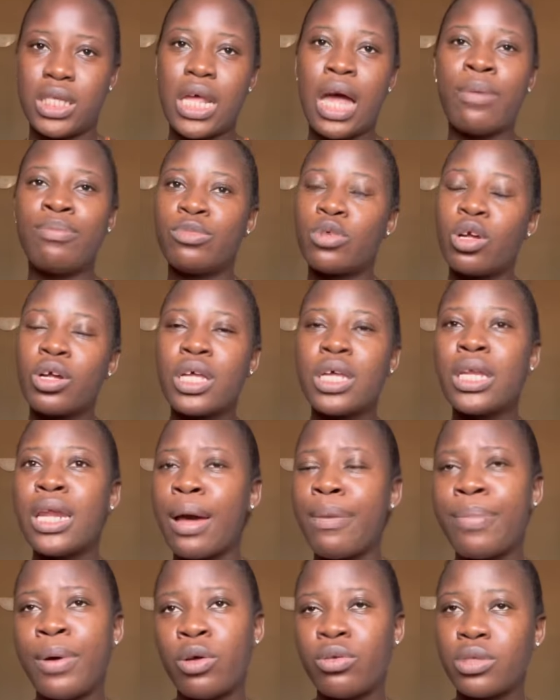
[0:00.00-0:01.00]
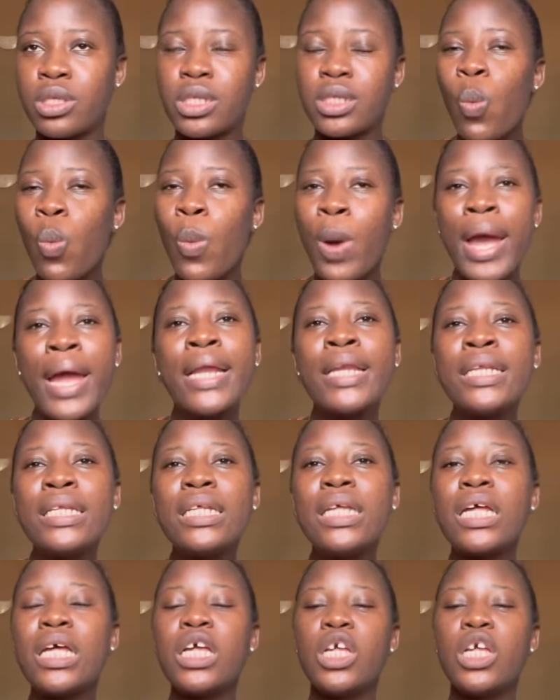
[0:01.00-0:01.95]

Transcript: I'm talking about when